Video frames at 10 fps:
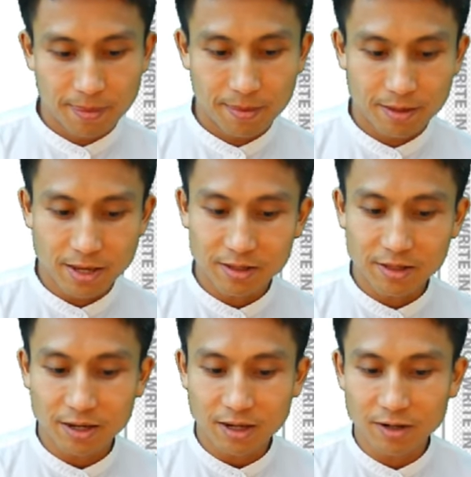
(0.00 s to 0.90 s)
Yeah, I
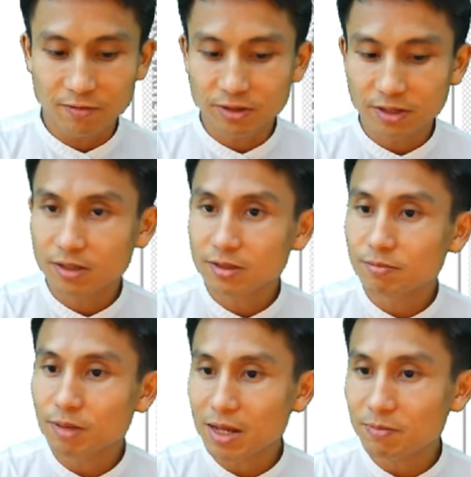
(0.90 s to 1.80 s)
think I got everything.
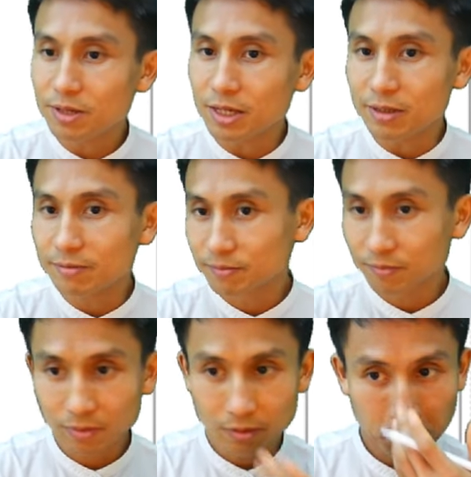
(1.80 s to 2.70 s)
Part B.
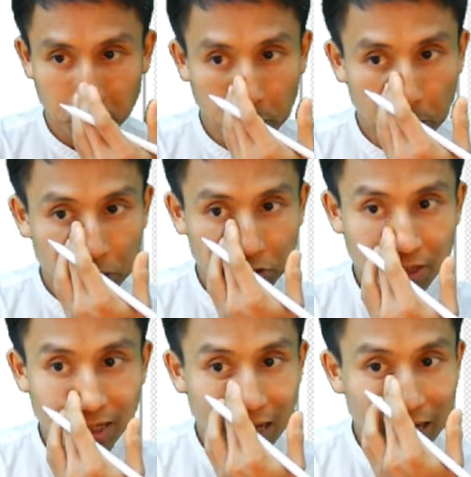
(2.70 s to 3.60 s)

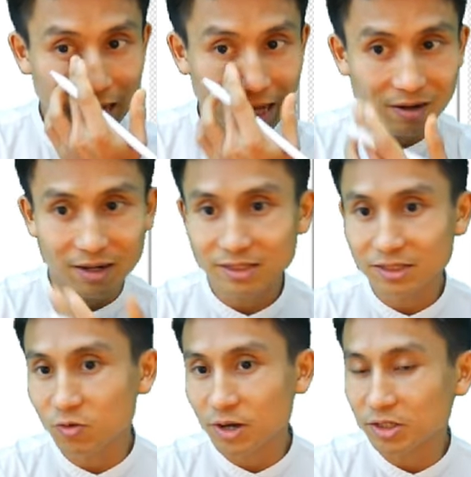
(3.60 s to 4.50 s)
Straight line L has
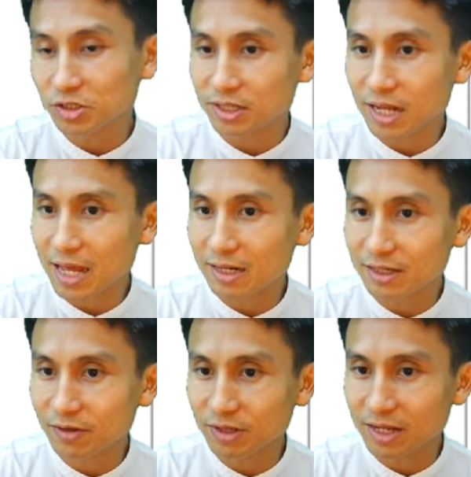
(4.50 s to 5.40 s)
equation that,
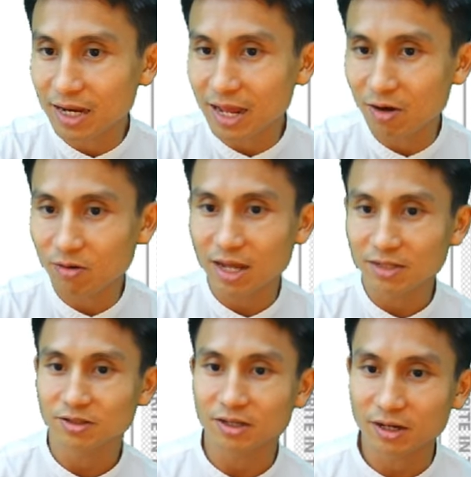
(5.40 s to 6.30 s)
given that L
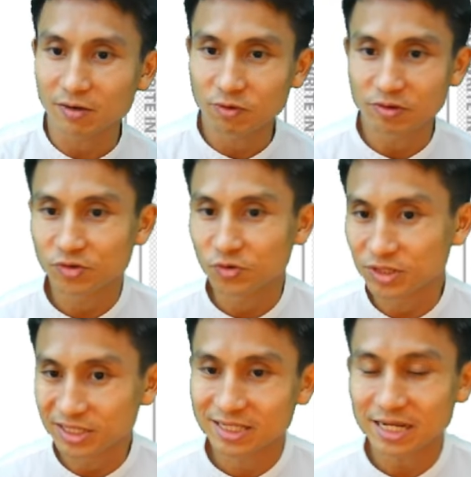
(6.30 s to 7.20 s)
cuts the curve with 2
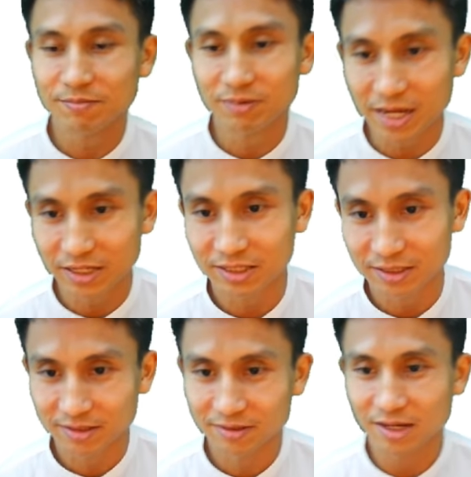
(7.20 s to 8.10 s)
distinct
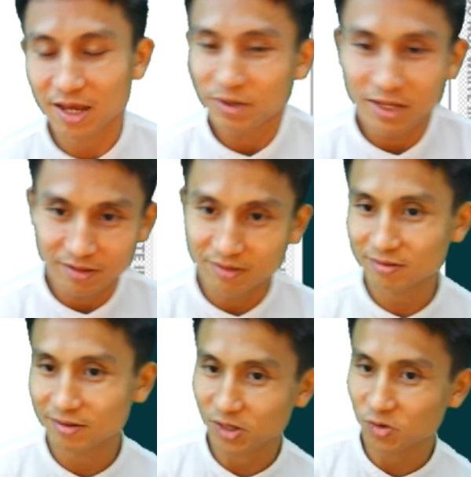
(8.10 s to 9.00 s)
places. I mean,
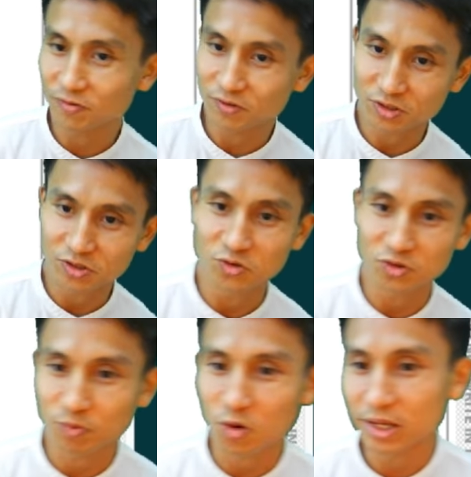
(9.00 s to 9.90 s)
they could have just
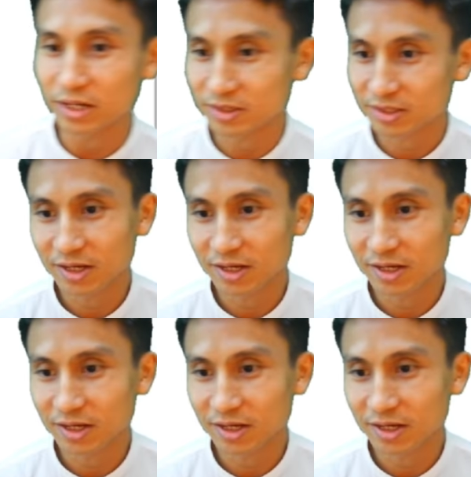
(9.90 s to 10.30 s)
used points.